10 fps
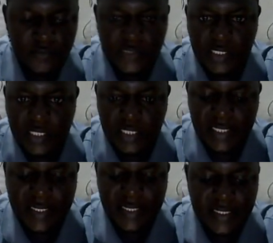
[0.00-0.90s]

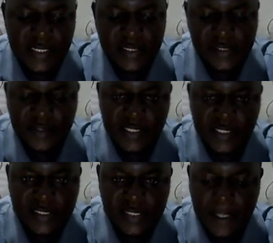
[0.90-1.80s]
learners, you
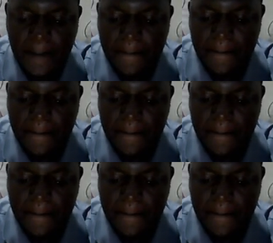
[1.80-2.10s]
can say